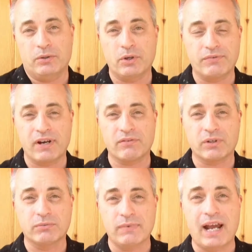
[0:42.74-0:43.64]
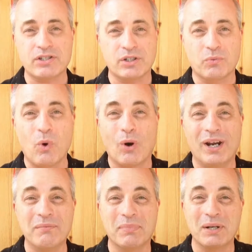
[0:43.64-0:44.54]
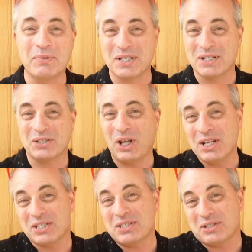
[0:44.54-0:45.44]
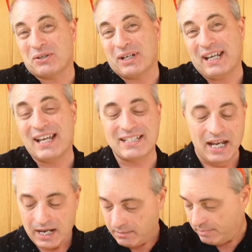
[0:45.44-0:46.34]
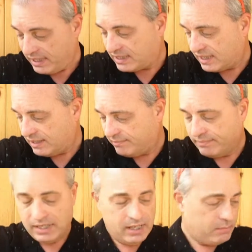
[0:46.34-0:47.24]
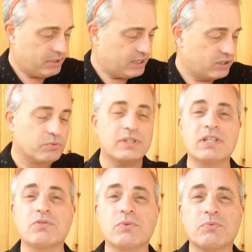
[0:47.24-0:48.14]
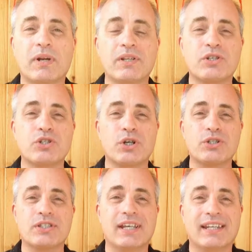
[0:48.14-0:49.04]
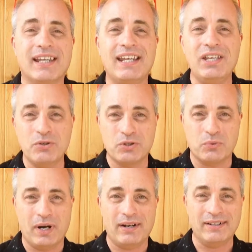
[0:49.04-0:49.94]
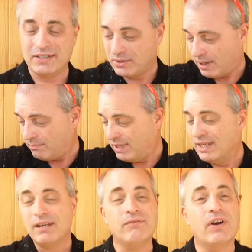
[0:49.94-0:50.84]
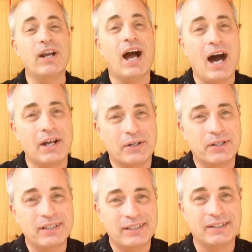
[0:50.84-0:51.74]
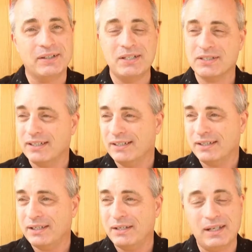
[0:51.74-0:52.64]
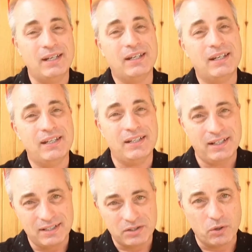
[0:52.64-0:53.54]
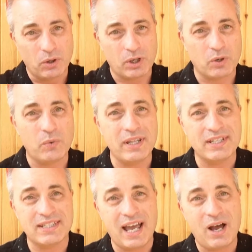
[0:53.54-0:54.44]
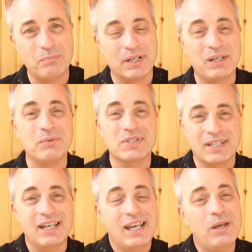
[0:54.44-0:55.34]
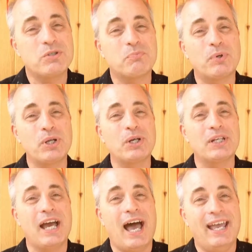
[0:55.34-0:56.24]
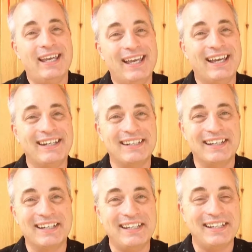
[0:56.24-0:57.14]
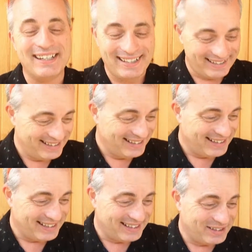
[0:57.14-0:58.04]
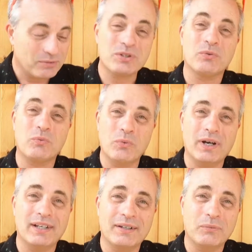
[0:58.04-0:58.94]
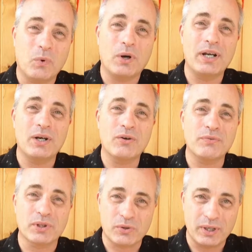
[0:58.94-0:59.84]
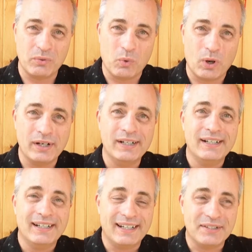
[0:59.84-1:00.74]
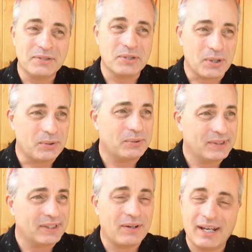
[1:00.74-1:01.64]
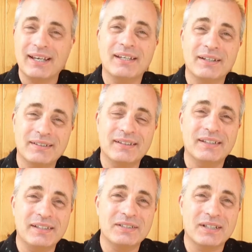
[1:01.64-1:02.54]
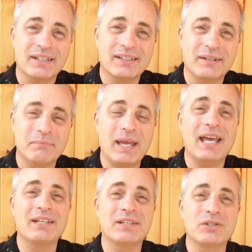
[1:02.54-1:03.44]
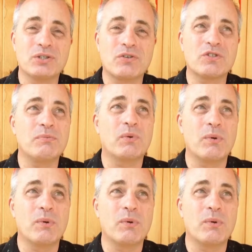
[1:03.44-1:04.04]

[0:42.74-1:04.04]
don't know if he ever actually wore it, but it was in his closet, so I guess. But this was one of the shirts that he used to wear, and so I'm very honored. You know, he is no longer with us now, but he was a pretty good guy, and he was a war hero from the Korean War, and so you know he's a man that deserves to be